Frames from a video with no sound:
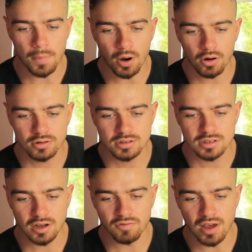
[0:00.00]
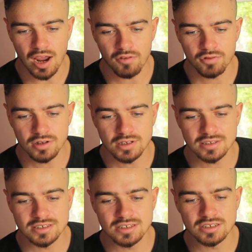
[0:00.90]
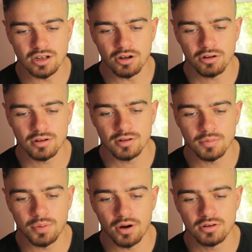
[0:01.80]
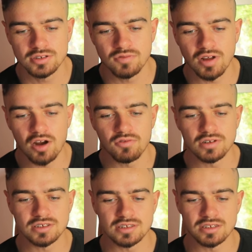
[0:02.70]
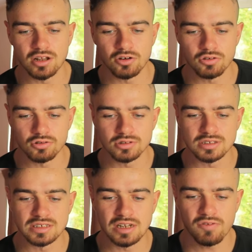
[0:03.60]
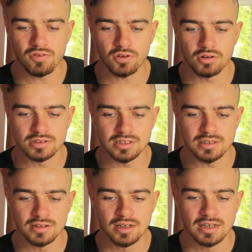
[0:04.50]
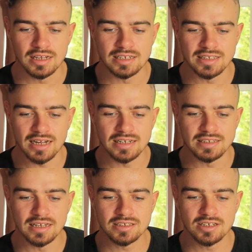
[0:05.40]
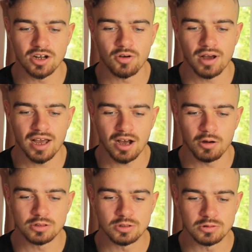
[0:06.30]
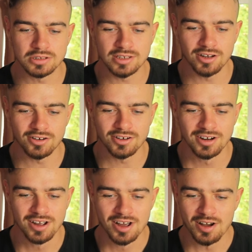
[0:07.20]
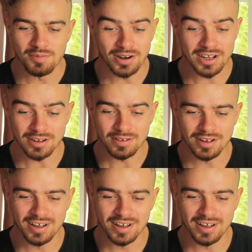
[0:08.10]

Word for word: part of every star part of every stutterer's difficulty is that he doesn't know how to stutter but he